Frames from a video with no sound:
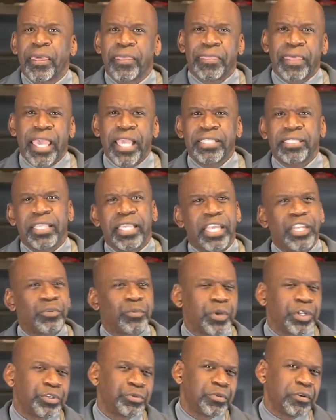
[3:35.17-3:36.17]
Thanks again to
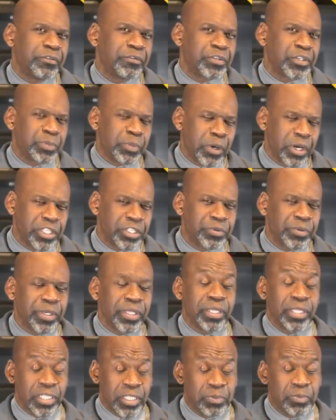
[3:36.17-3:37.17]
Ritual for
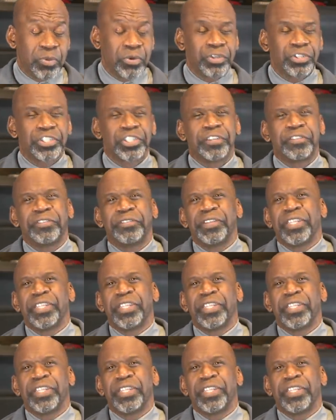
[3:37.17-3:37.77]
sponsoring this portion of the